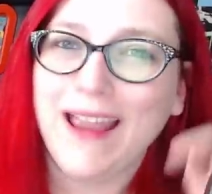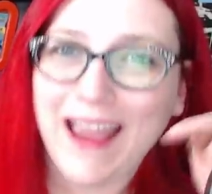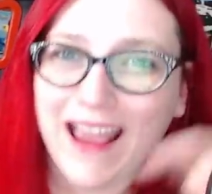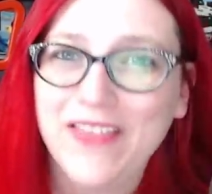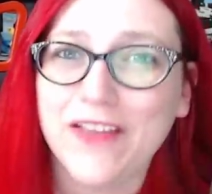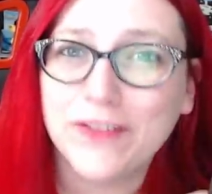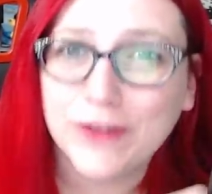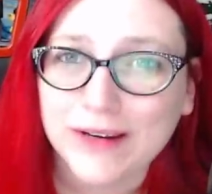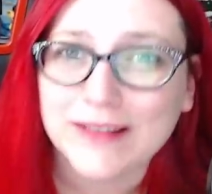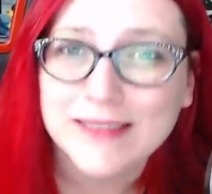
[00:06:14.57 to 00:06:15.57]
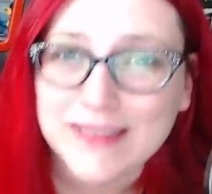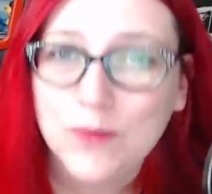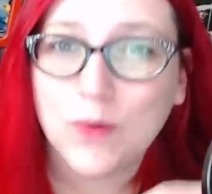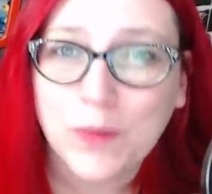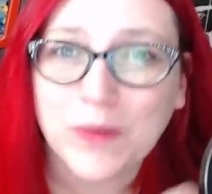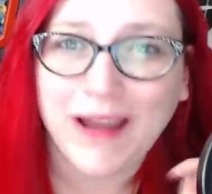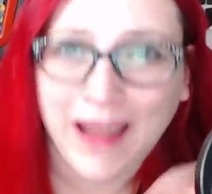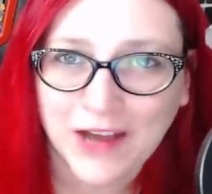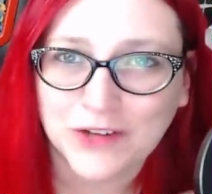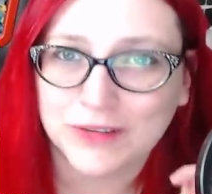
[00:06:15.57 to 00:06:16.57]
and then they're going to see what we're
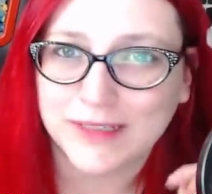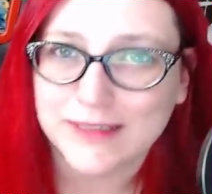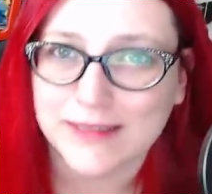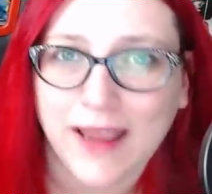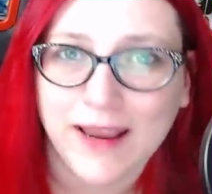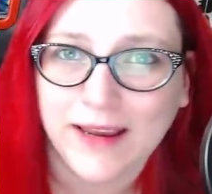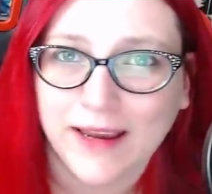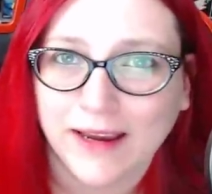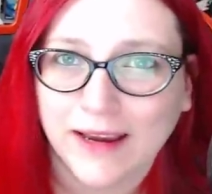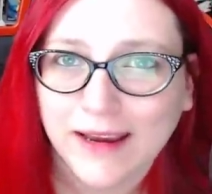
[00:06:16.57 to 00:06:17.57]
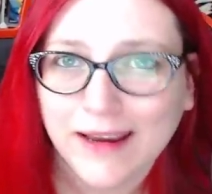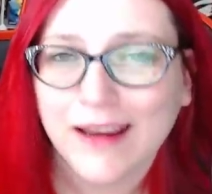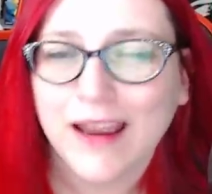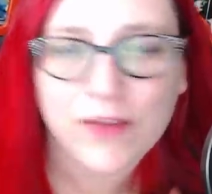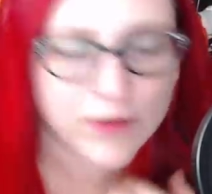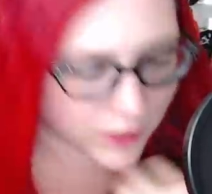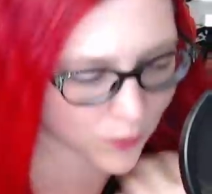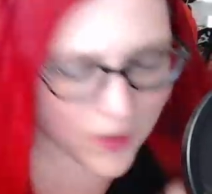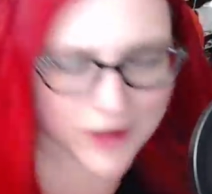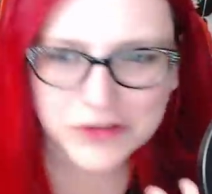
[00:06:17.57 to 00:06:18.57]
actually saying, and they're going to
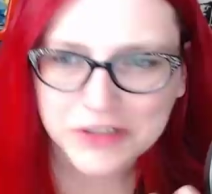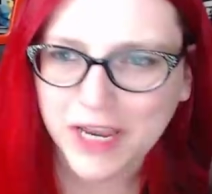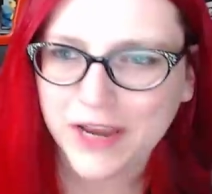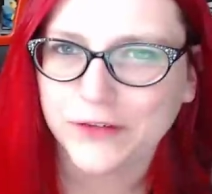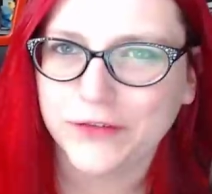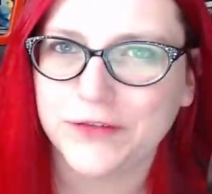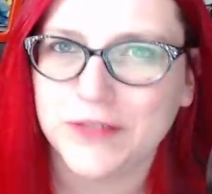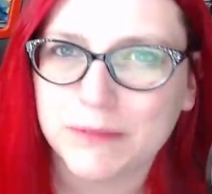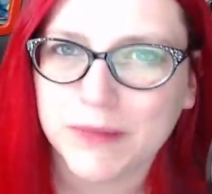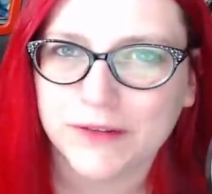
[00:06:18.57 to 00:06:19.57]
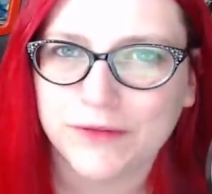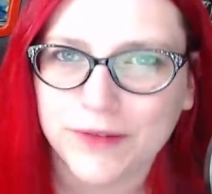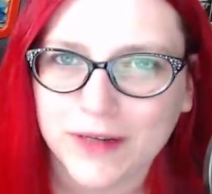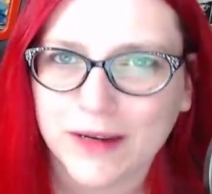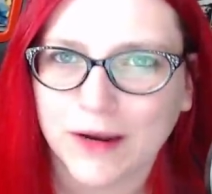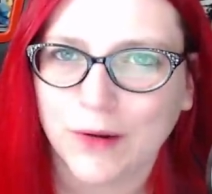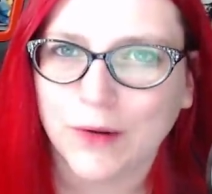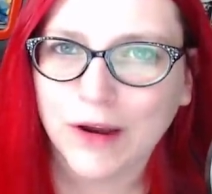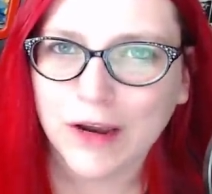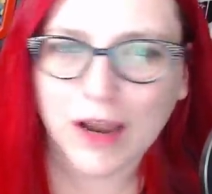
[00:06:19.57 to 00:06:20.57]
watch a 10 or 15 minute video
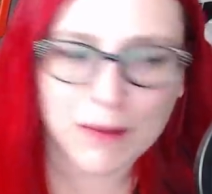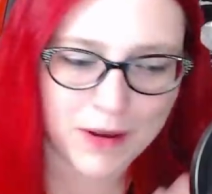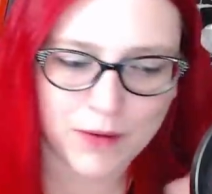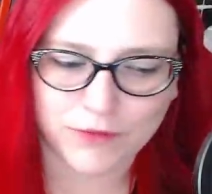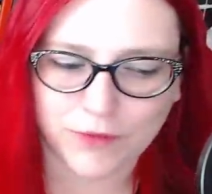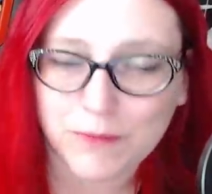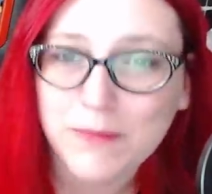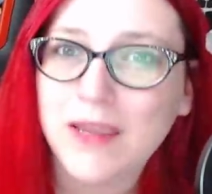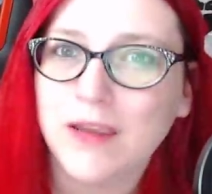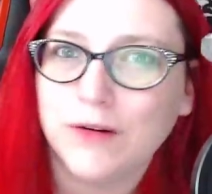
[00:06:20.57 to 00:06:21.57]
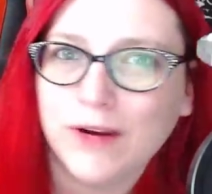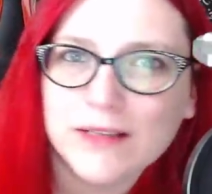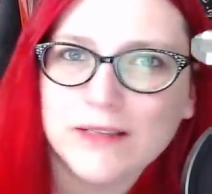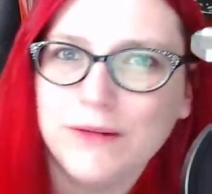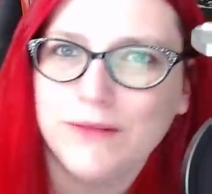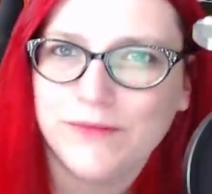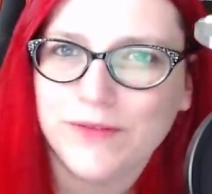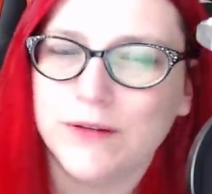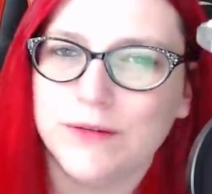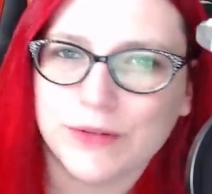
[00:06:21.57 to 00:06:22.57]
from me or SC
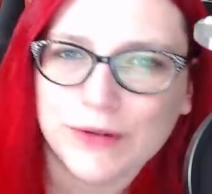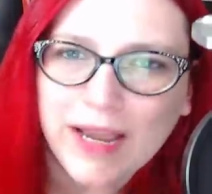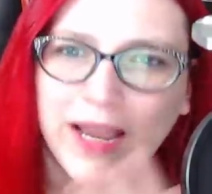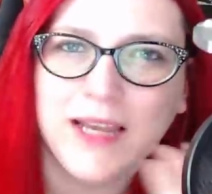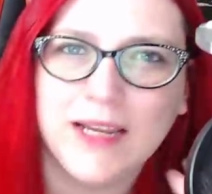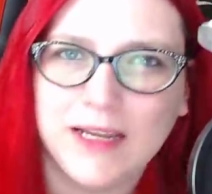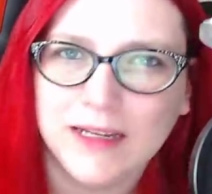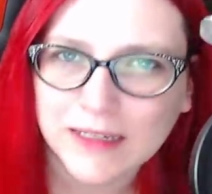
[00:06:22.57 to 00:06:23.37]
Reviews or Anna,